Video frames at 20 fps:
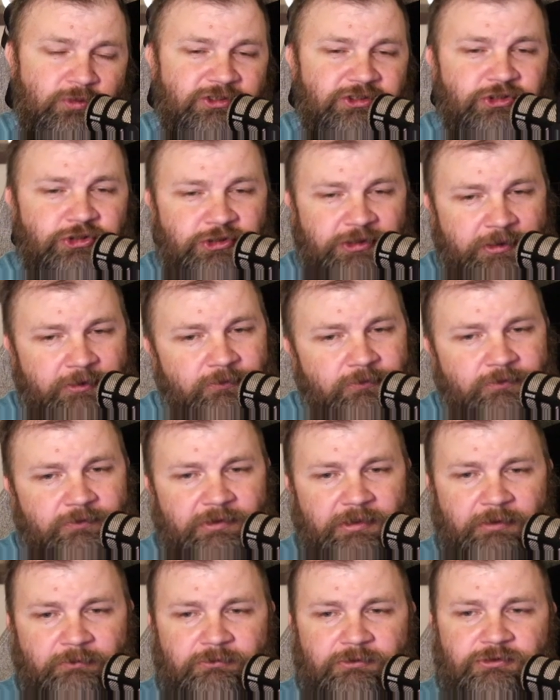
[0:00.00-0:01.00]
channel.
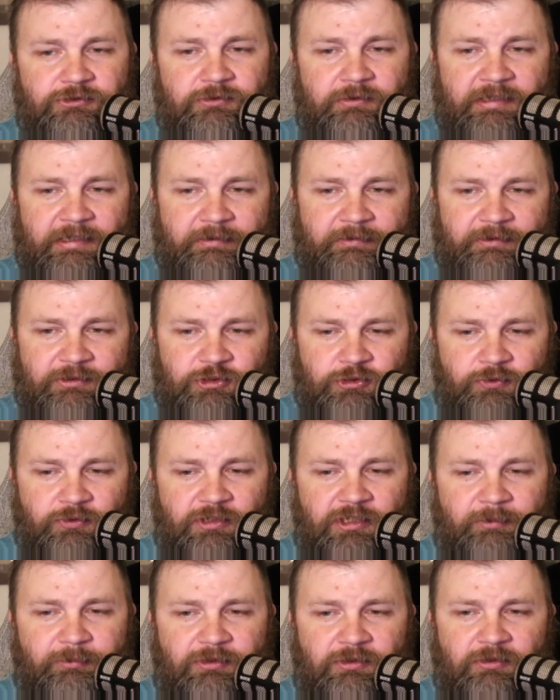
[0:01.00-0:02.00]
They showed a
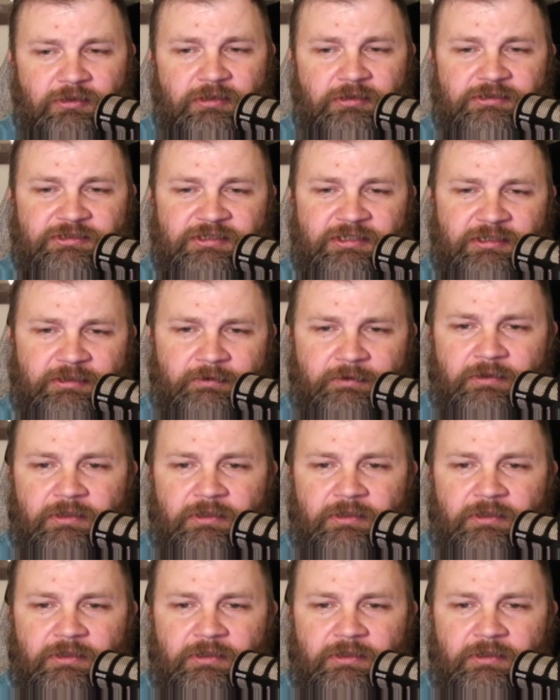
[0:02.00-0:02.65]
couple of cards there,